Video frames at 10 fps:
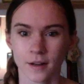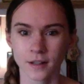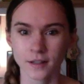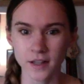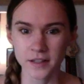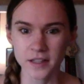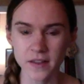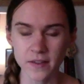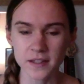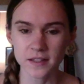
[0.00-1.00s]
Doesn't
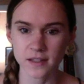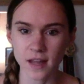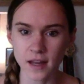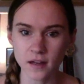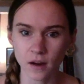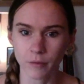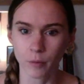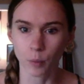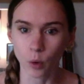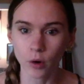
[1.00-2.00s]
the state of the
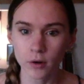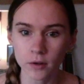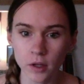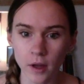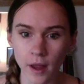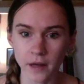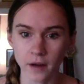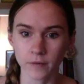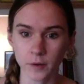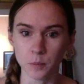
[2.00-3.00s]
world and of
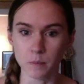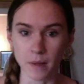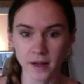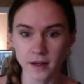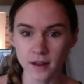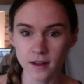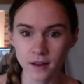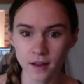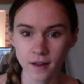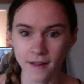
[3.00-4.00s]
humanity
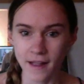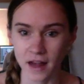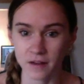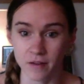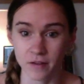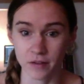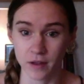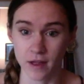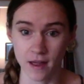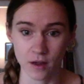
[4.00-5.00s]
and of the
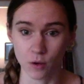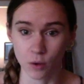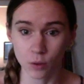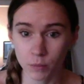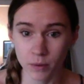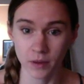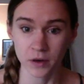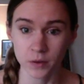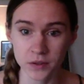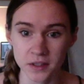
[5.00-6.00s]
whole
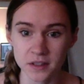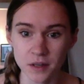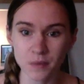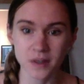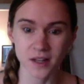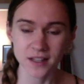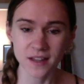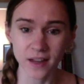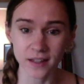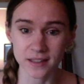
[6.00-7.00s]
political system, doesn't
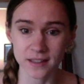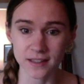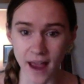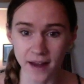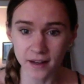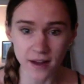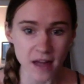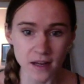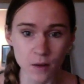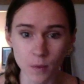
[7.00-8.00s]
that sadden
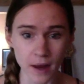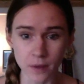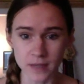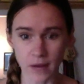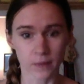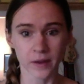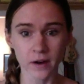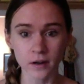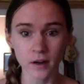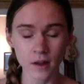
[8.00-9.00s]
anyone else out there?
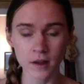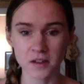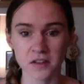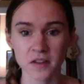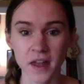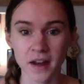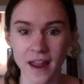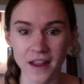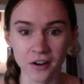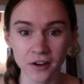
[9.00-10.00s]
Doesn't that
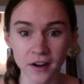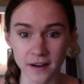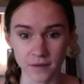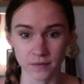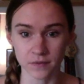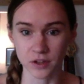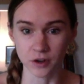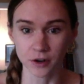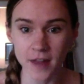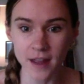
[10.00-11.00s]
anger and
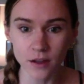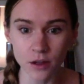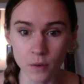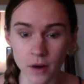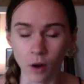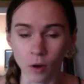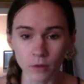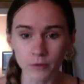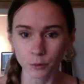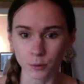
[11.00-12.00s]
infuriate you in all
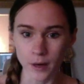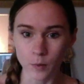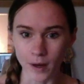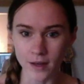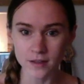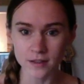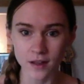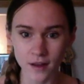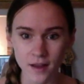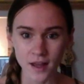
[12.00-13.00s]
of the right ways?
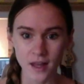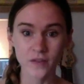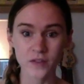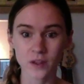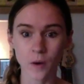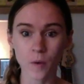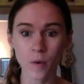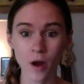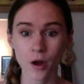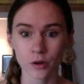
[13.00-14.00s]
If so,
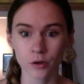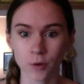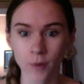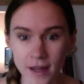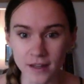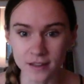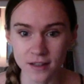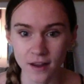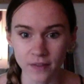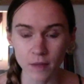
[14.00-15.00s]
great.
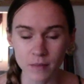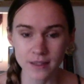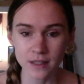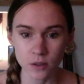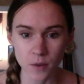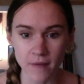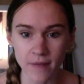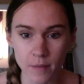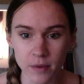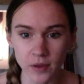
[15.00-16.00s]
That means that you have
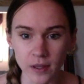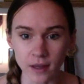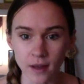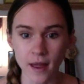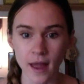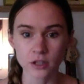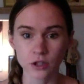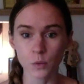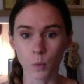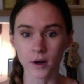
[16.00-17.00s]
empathy and
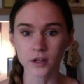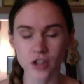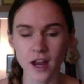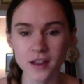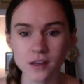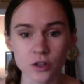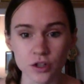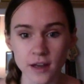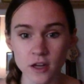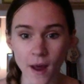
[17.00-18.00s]
you want to change
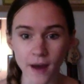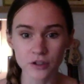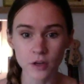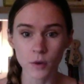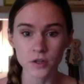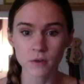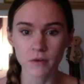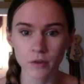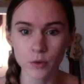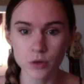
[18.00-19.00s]
and you actually want a
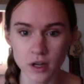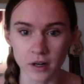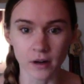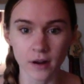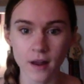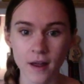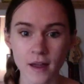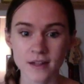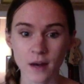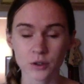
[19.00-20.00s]
revolution.
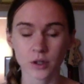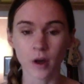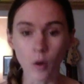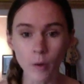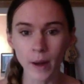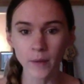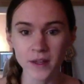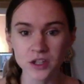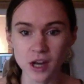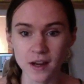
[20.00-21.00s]
Now, to go about that
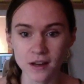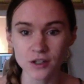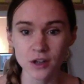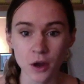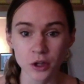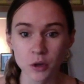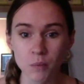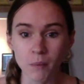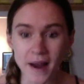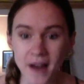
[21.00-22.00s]
change, you
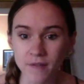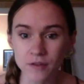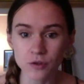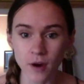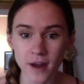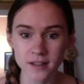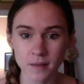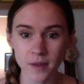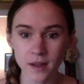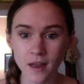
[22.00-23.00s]
might have to try
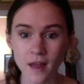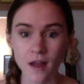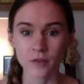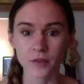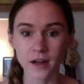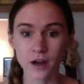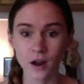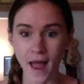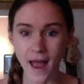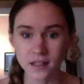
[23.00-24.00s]
something that
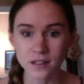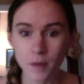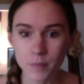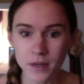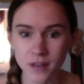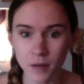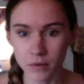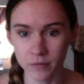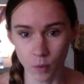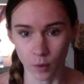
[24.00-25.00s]
has not been done
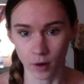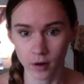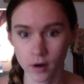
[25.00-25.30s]
before.